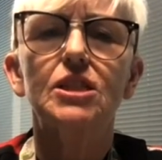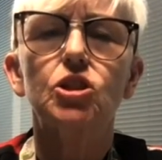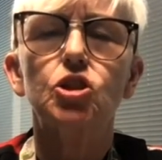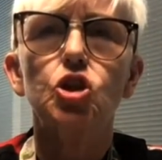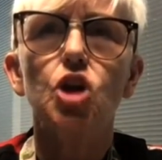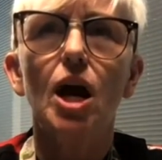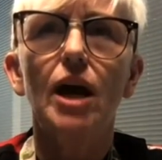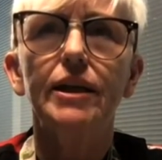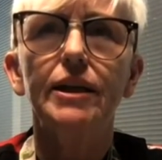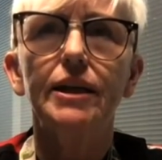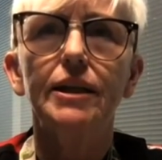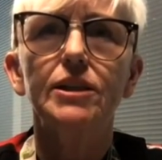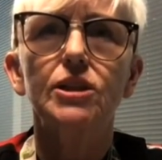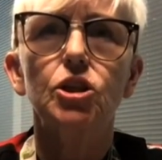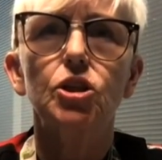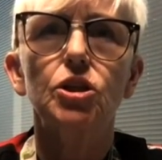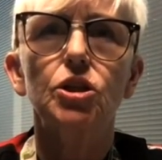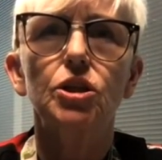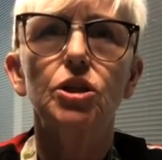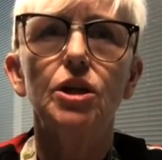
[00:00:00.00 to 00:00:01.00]
trying
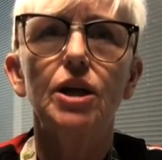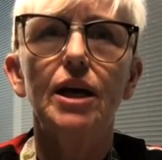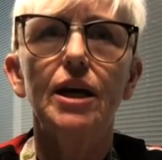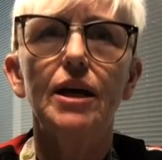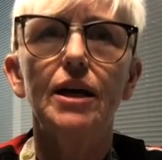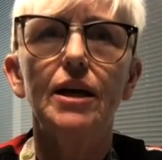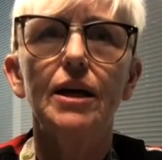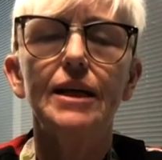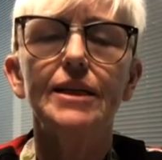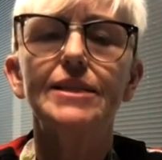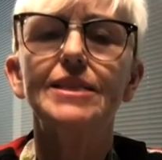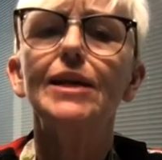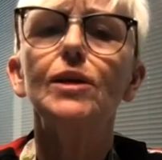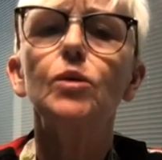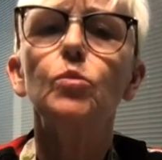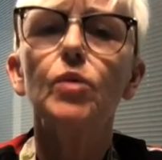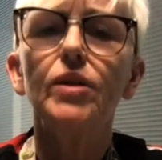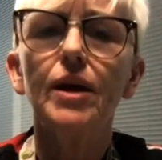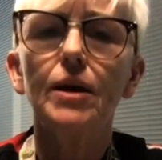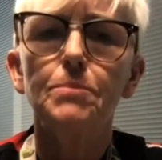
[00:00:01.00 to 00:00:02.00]
to
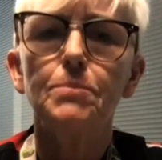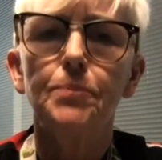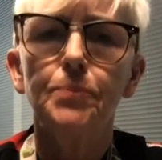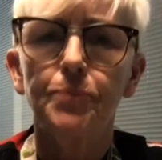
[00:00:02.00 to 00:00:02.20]
deal with it.